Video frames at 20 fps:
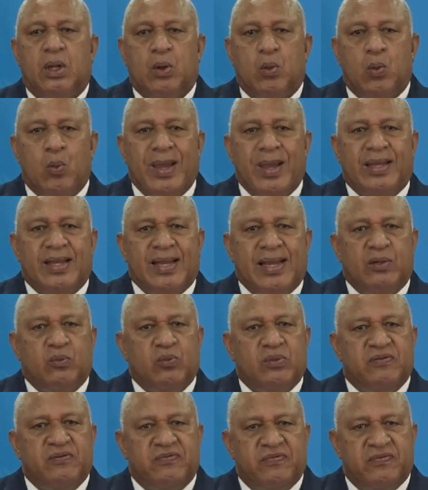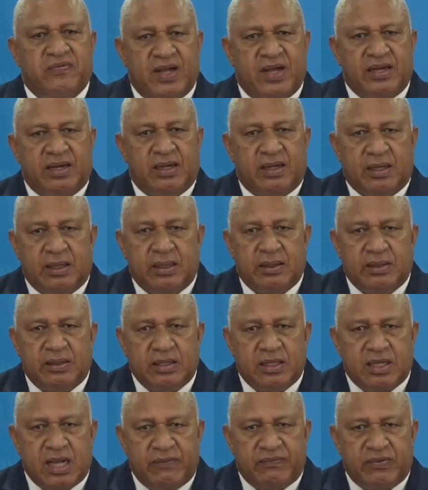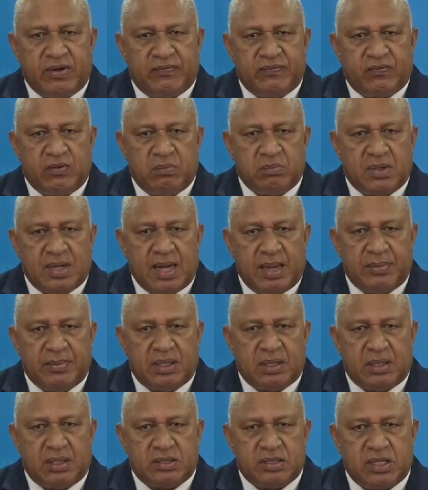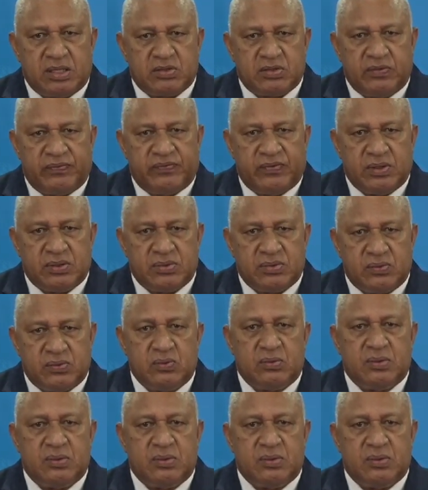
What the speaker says: Why can't we fund recovery from climate catastrophes through